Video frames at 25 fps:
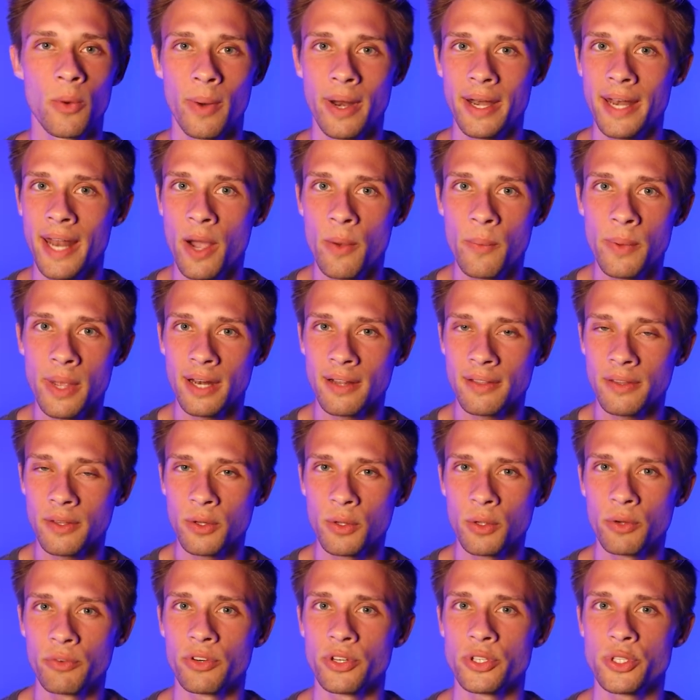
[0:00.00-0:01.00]
Right now, we got a
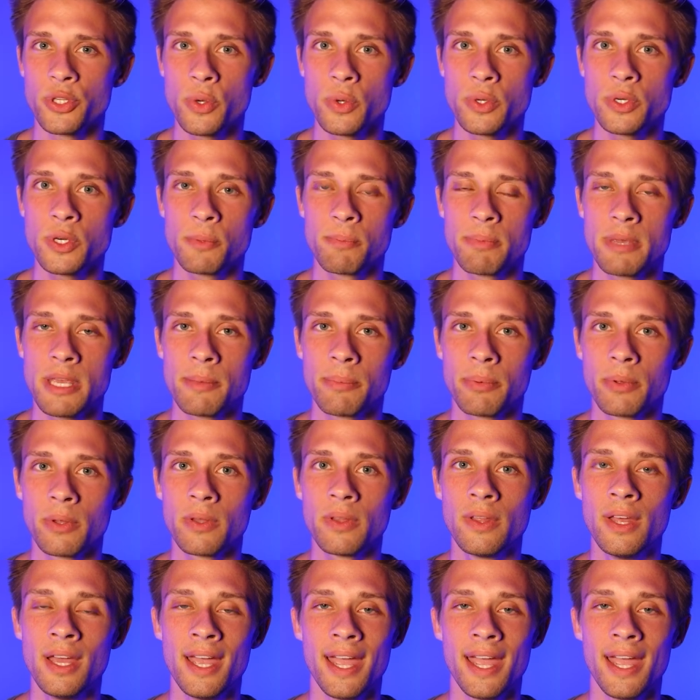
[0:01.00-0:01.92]
little over 200 people,